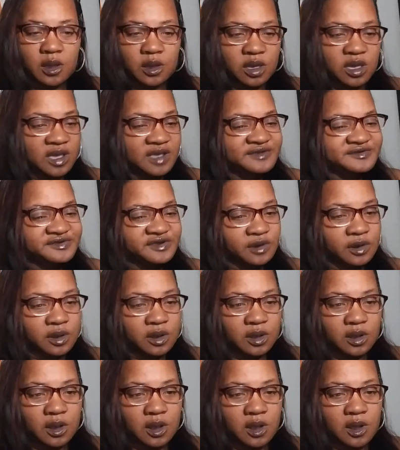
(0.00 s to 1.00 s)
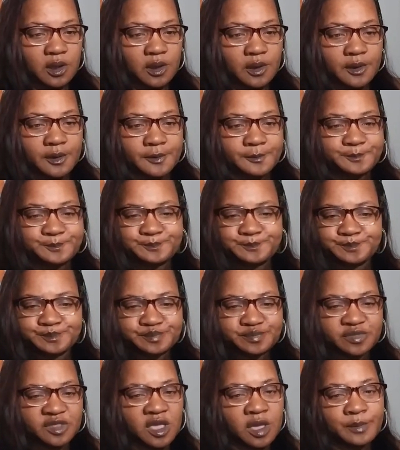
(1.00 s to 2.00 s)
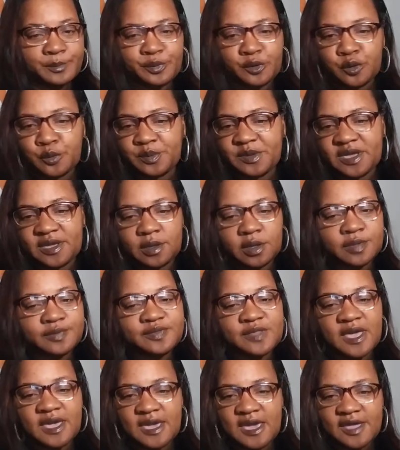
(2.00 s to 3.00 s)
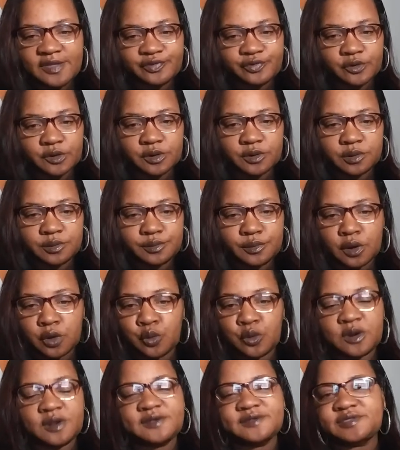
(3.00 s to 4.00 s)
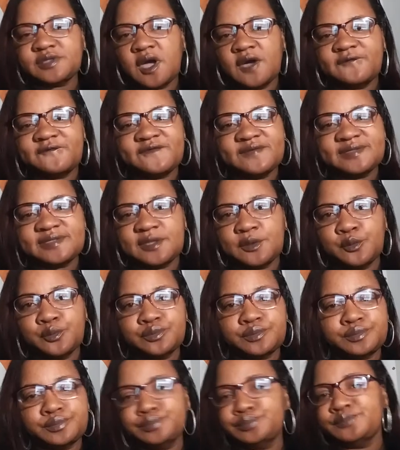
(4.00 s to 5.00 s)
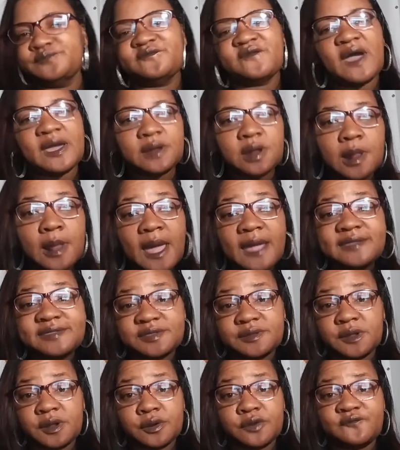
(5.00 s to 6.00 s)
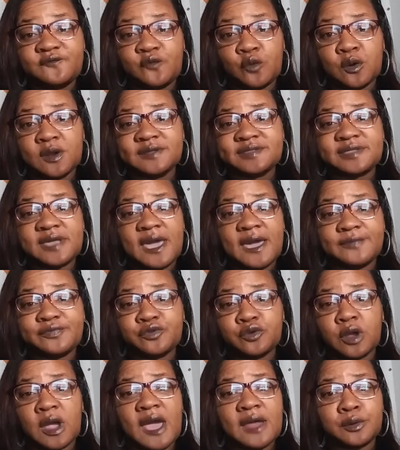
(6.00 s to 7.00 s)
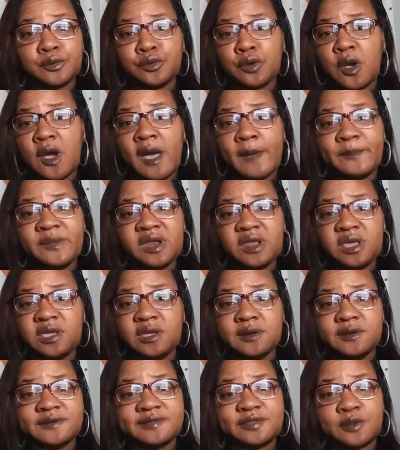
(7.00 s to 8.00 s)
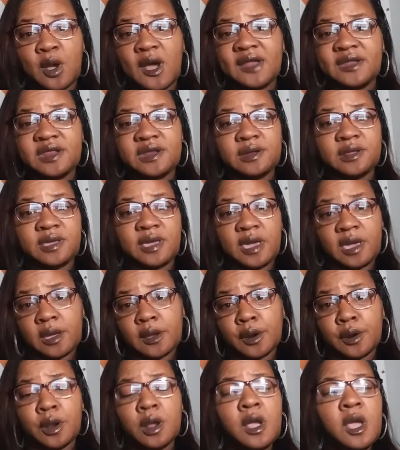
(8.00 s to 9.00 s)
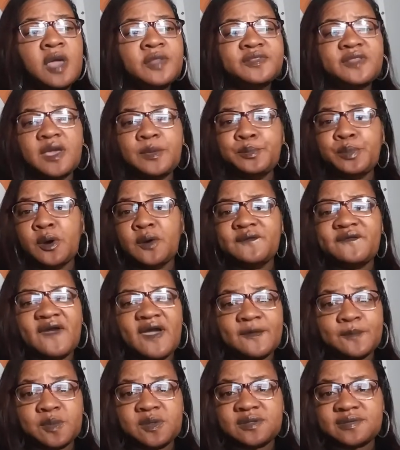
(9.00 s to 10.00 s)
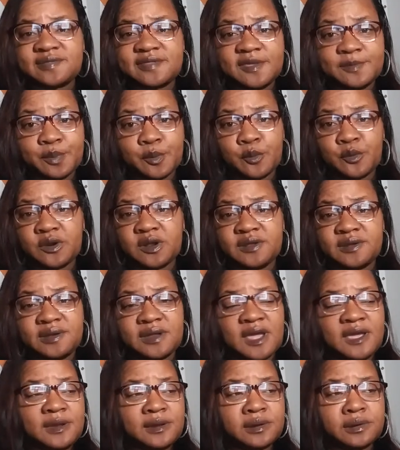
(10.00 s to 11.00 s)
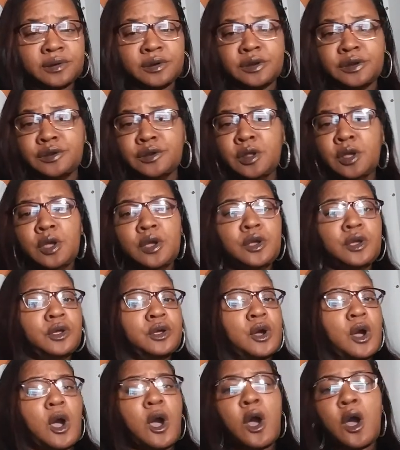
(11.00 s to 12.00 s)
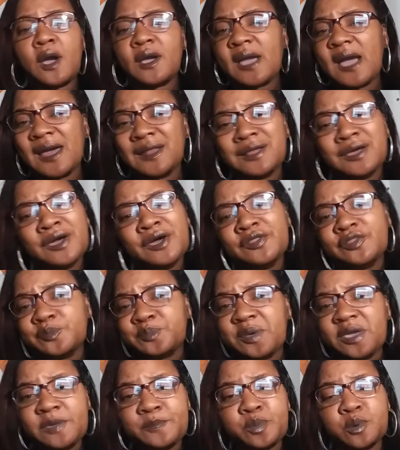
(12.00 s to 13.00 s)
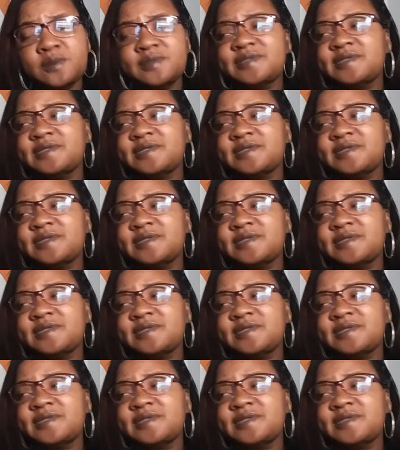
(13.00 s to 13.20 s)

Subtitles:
Keisha and Boobie, they at their lawyer's office and finalizing their divorce after I don't know how many years, so I didn't care. They both have been sleeping with and dating and all kind of other people.